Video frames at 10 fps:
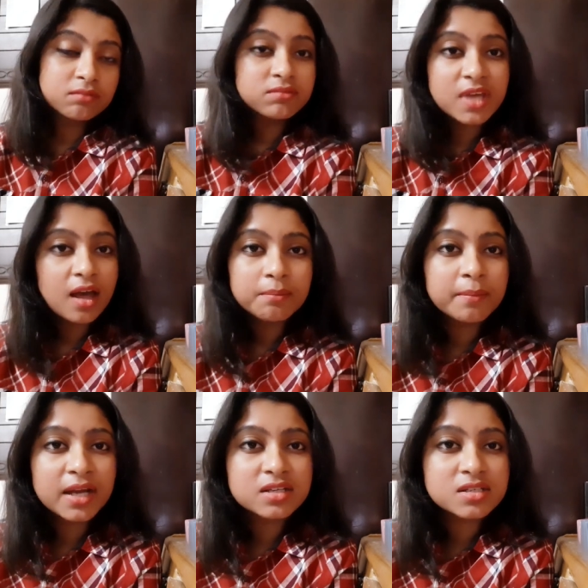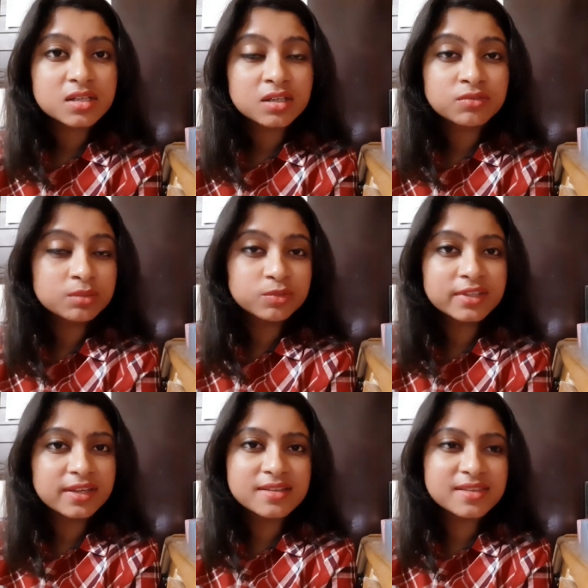Yeah, but one more
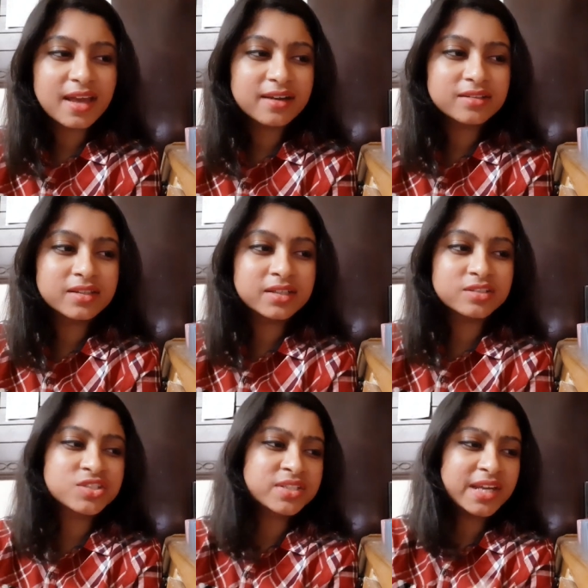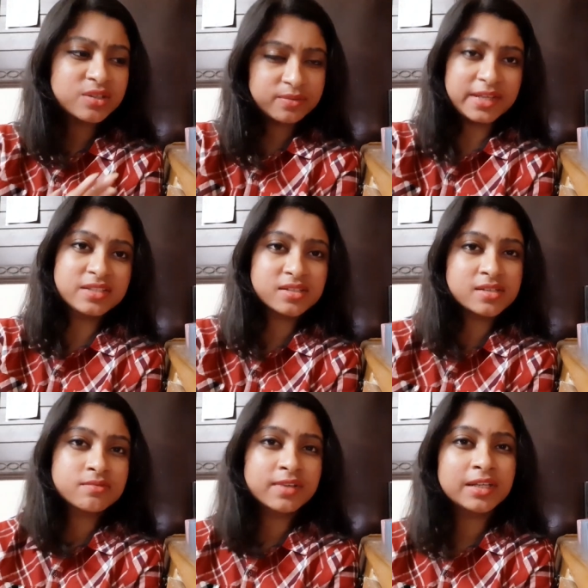thing is that the shade range
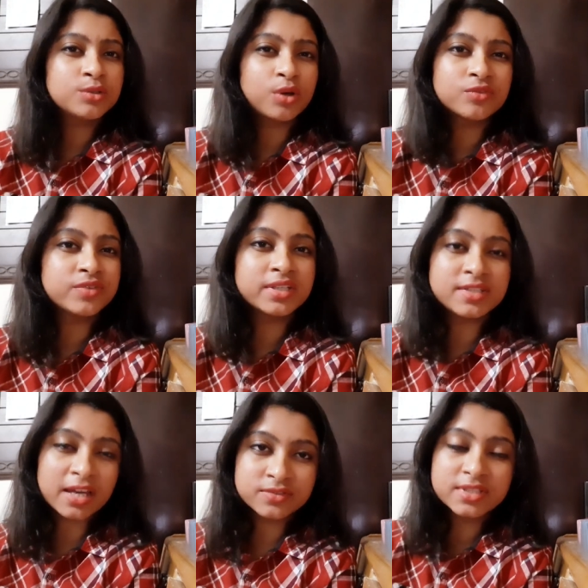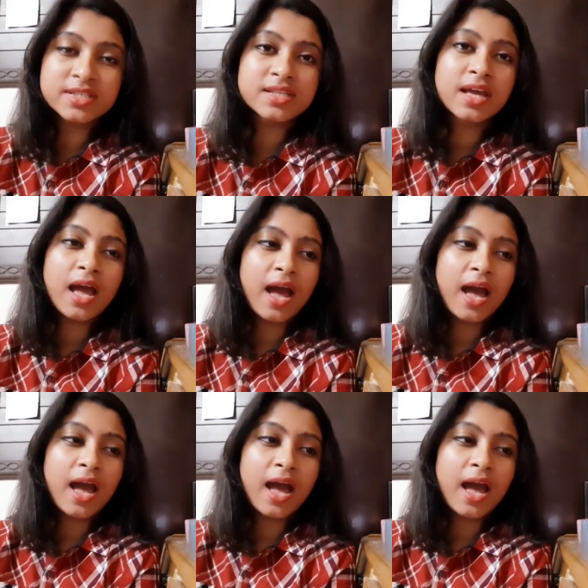is really not very diverse.